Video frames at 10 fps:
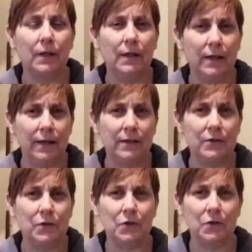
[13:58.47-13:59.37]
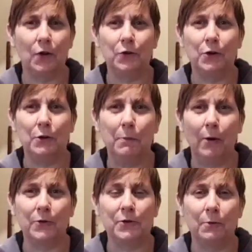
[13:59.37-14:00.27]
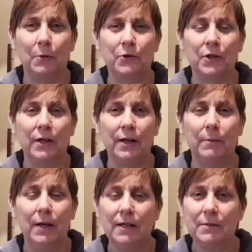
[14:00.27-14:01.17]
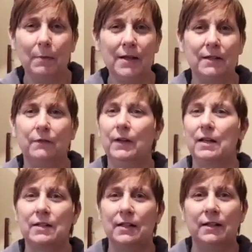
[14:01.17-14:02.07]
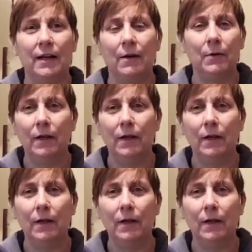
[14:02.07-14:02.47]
He's just got a new pot, so watching him. It's massive casting now.